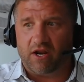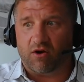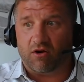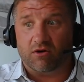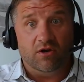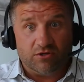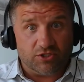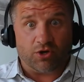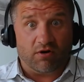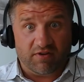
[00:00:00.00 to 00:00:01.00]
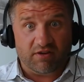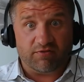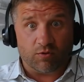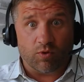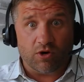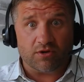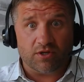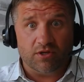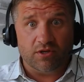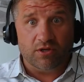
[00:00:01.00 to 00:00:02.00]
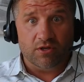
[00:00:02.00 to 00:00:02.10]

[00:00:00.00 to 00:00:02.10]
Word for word: that are starving for work